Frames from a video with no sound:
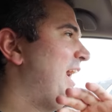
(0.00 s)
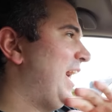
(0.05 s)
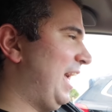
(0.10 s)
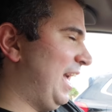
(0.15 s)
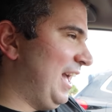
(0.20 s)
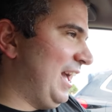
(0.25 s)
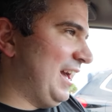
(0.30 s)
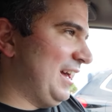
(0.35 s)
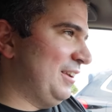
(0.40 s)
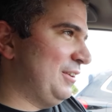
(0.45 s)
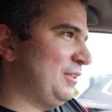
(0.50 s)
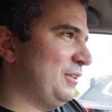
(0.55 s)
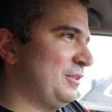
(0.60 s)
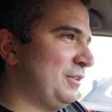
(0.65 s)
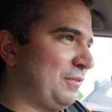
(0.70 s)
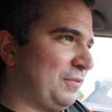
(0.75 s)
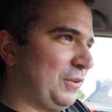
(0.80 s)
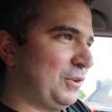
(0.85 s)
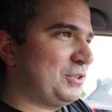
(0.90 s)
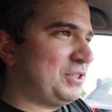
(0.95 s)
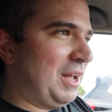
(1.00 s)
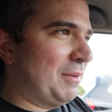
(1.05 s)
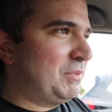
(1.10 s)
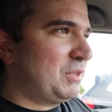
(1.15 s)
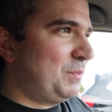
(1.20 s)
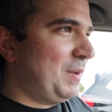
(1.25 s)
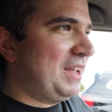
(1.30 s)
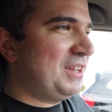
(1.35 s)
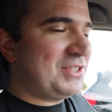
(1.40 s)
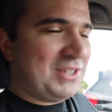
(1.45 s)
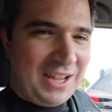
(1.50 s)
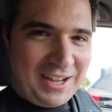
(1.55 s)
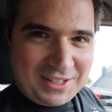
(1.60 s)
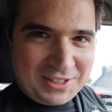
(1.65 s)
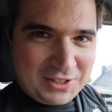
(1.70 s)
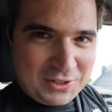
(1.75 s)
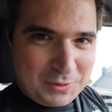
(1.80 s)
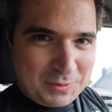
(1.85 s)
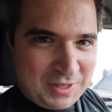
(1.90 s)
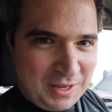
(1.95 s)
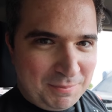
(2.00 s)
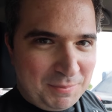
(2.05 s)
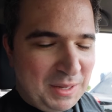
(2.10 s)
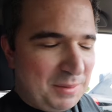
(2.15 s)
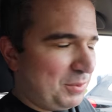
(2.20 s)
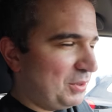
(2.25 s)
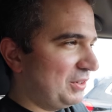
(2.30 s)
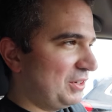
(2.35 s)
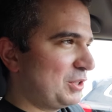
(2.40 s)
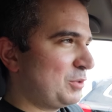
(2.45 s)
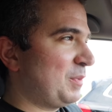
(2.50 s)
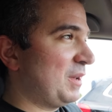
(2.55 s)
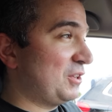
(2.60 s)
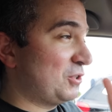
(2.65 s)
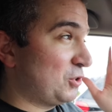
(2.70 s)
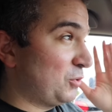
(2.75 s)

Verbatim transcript: and the first time SpaceX has sent people into space.